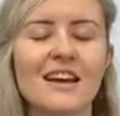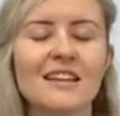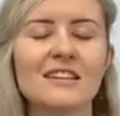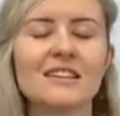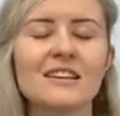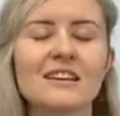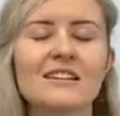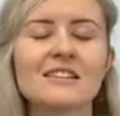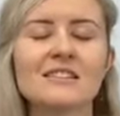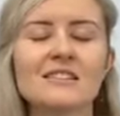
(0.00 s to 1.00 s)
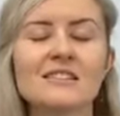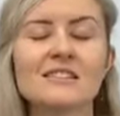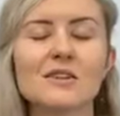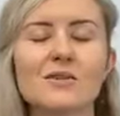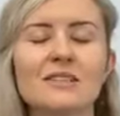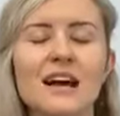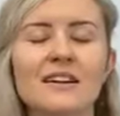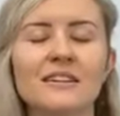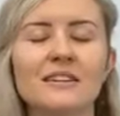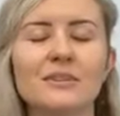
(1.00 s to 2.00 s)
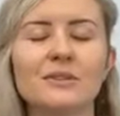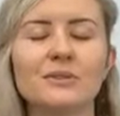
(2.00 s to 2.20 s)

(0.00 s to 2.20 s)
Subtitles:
that things slow down a little.